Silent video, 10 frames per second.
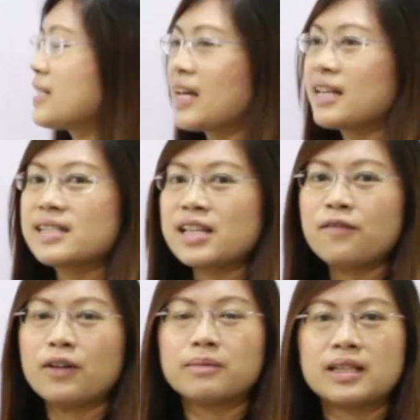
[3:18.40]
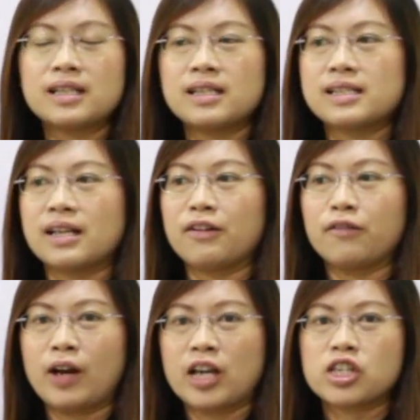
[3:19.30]
as you can see from these
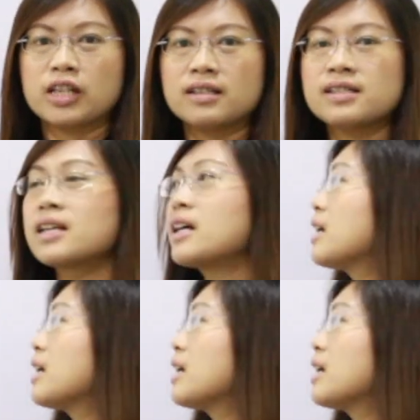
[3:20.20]
fractions,